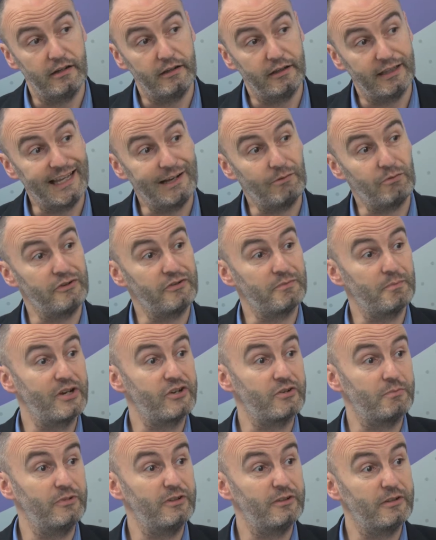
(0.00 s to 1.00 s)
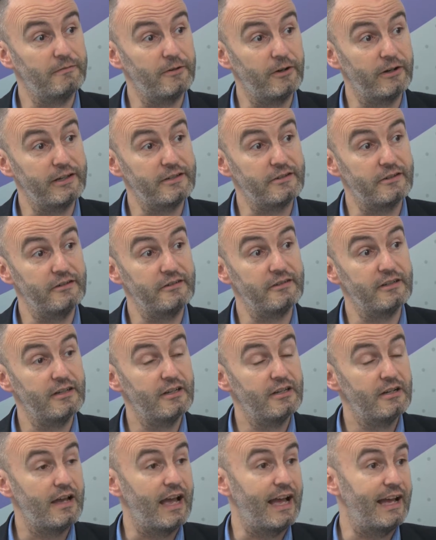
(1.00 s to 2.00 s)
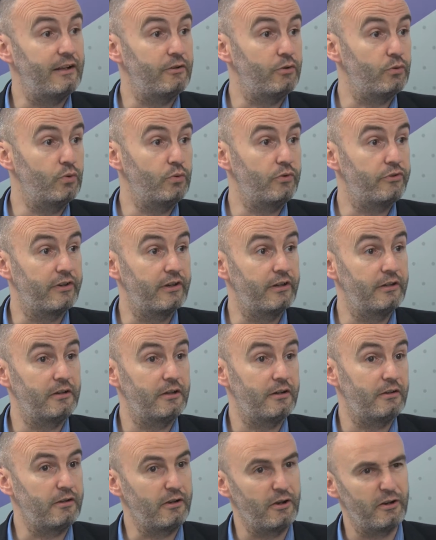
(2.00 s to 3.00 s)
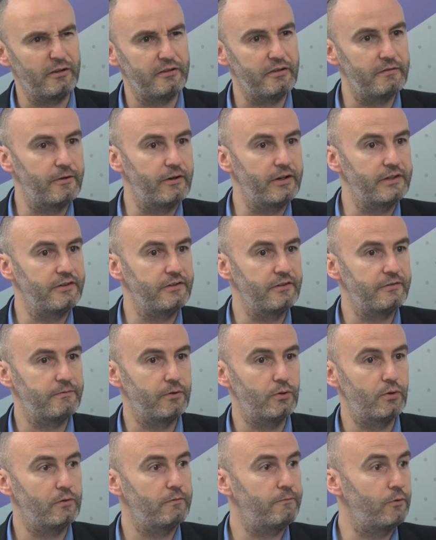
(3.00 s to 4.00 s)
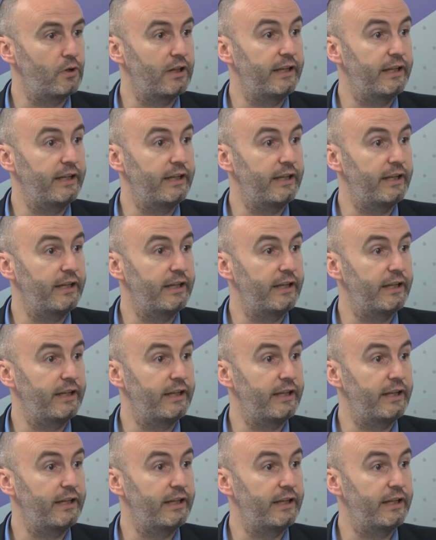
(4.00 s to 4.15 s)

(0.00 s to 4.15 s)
loudness measurement devices and also kind of devices for